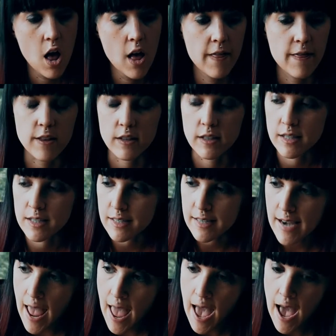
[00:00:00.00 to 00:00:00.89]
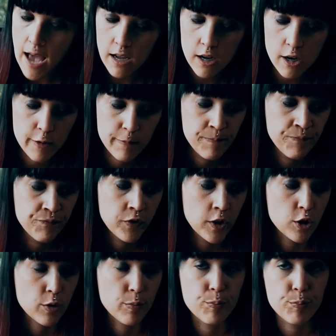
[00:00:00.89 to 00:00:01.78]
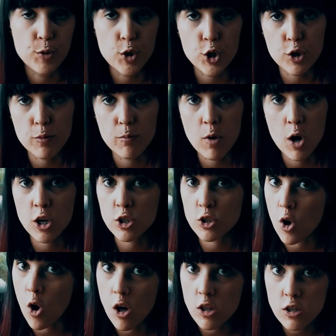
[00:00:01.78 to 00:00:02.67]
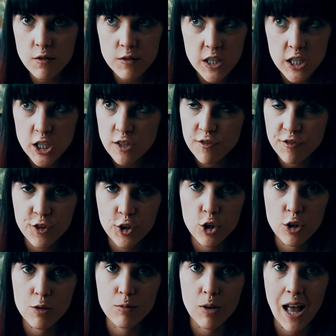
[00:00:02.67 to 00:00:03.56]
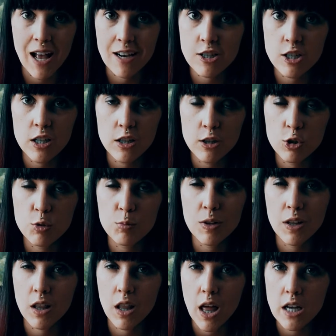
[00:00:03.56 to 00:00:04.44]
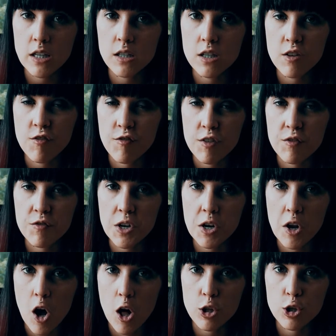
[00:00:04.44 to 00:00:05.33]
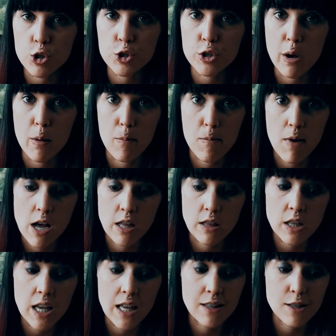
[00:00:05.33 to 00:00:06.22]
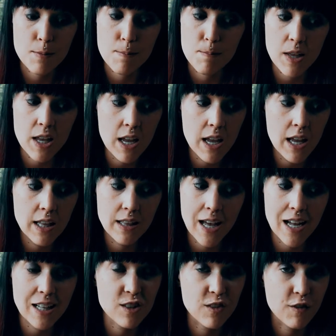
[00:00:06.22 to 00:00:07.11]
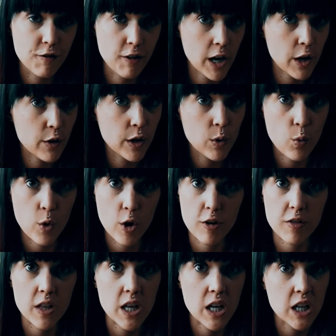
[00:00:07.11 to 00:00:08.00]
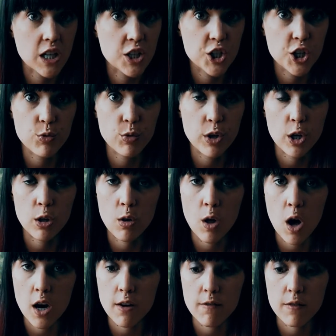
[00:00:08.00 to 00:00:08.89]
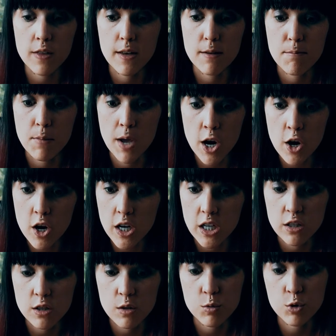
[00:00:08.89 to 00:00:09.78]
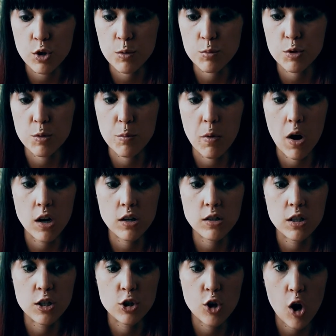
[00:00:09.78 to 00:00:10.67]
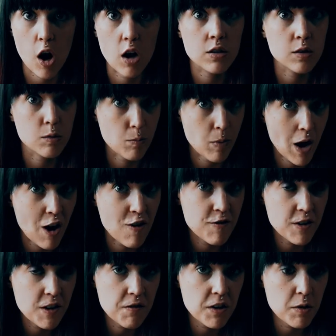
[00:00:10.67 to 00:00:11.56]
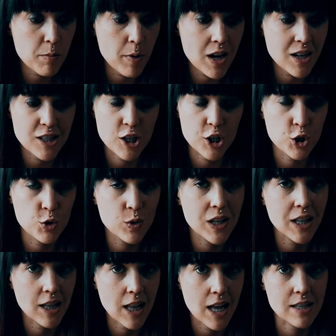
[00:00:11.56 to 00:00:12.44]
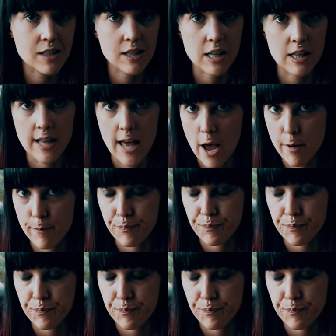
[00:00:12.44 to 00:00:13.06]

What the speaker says: the snack, the bookmarks, all of this for actually a little bit less than $50 a month. And to me, that's very worth it, considering a lot of the American subscription boxes cost about $50 and you get less than that.